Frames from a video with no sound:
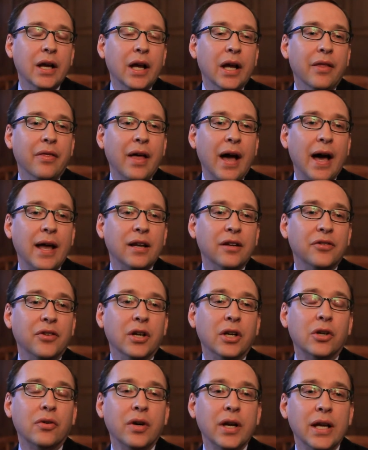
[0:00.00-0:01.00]
and that has
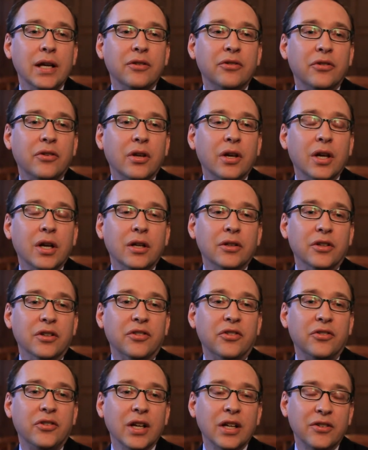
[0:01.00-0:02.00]
increased to
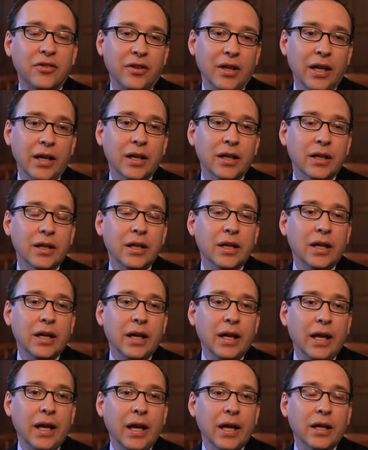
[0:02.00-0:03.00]
60
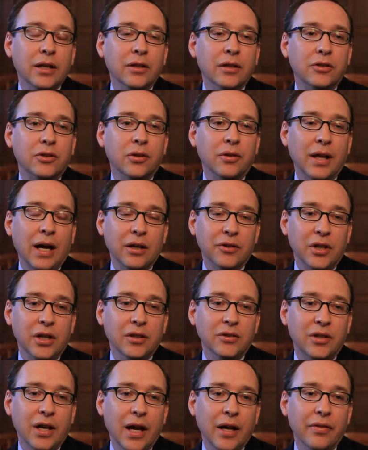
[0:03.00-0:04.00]
in
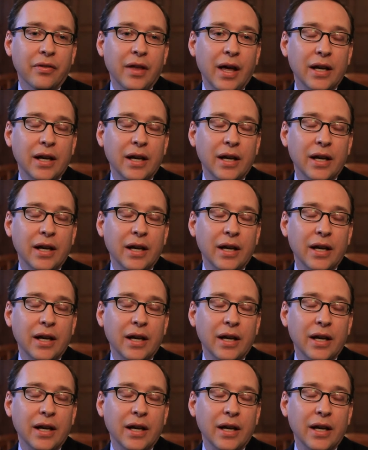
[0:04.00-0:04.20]
2010.